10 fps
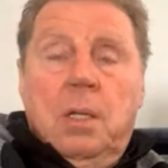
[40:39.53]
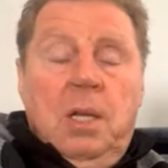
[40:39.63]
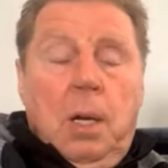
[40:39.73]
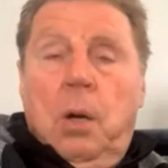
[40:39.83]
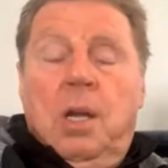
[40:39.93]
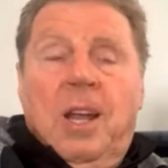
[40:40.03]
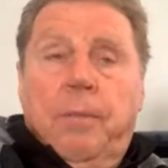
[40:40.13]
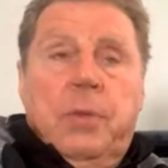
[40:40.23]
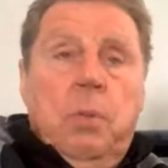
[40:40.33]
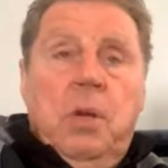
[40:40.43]
I
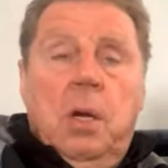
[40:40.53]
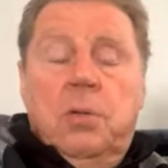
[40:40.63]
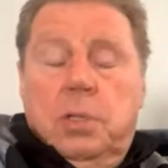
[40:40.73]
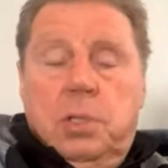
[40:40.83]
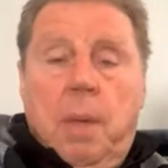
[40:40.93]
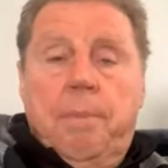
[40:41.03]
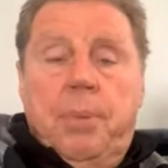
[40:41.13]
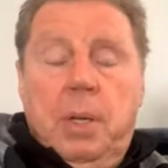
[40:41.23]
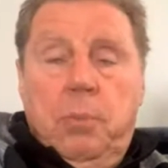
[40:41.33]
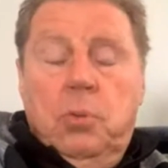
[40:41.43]
loved it when I could send
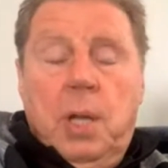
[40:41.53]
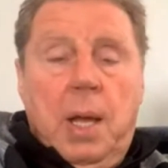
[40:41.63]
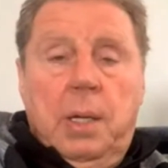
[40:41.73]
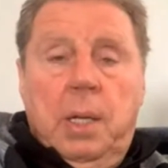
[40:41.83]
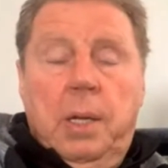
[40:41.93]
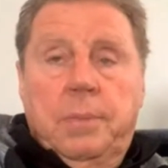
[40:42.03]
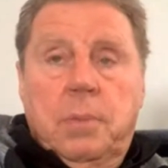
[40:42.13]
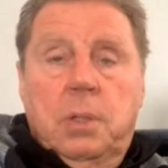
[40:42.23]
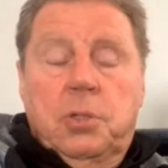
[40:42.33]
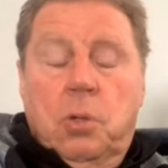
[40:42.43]
people down here
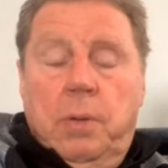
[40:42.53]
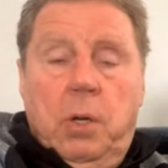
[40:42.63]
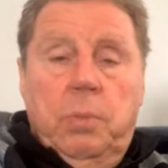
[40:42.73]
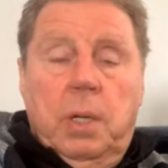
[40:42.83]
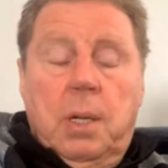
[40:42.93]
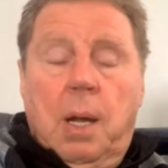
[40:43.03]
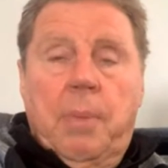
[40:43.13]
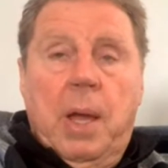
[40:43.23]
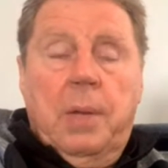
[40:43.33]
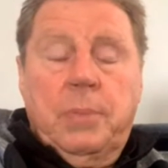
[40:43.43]
and sort of help the club
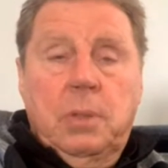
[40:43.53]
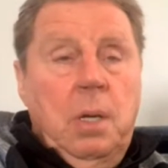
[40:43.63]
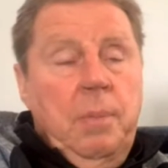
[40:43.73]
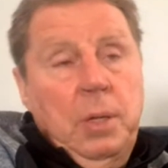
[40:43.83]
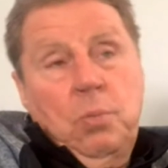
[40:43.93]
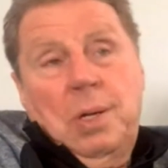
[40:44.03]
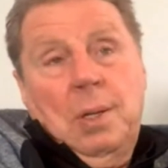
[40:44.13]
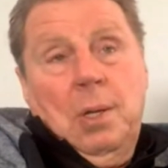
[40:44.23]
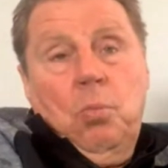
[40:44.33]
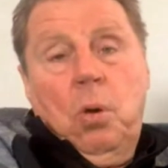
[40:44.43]
out. And I mean,
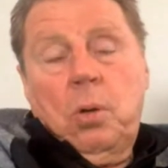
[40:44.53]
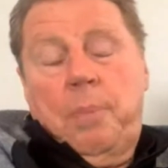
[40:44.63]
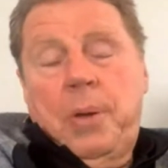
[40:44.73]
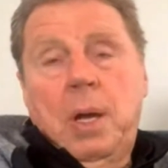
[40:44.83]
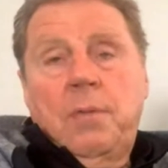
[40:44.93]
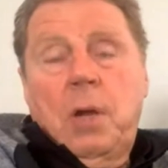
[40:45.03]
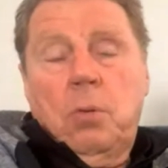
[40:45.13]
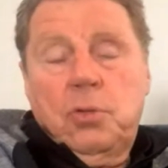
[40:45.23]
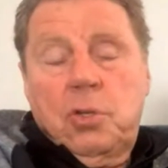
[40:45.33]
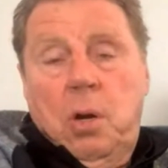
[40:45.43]
what a pair of
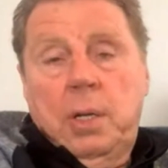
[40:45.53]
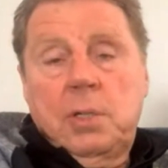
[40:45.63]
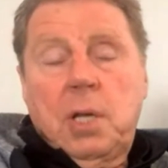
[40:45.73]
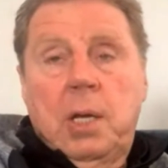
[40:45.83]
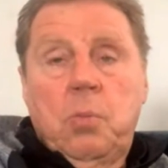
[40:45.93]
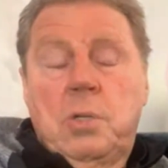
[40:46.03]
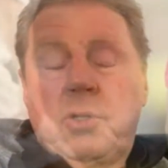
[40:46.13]
loan signings they were,